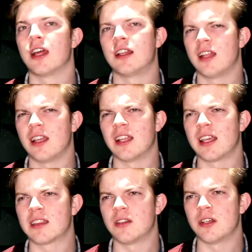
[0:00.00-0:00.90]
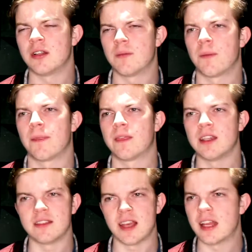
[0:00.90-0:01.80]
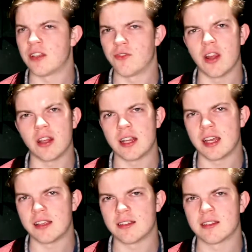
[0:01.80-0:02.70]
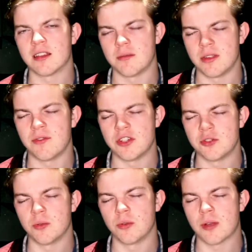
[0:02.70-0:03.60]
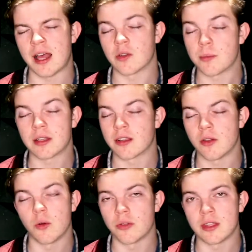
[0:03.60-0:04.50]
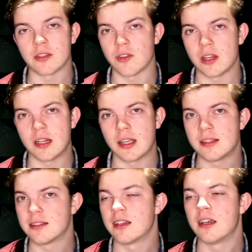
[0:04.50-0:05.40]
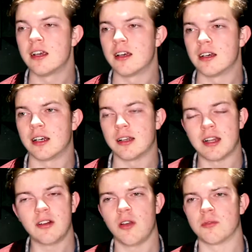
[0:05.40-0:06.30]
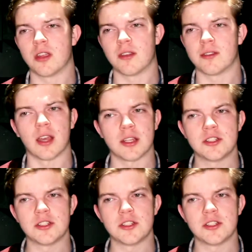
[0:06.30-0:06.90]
I like the design is very nice. The visual aspect of the whole thing is very nice. I don't know, guys.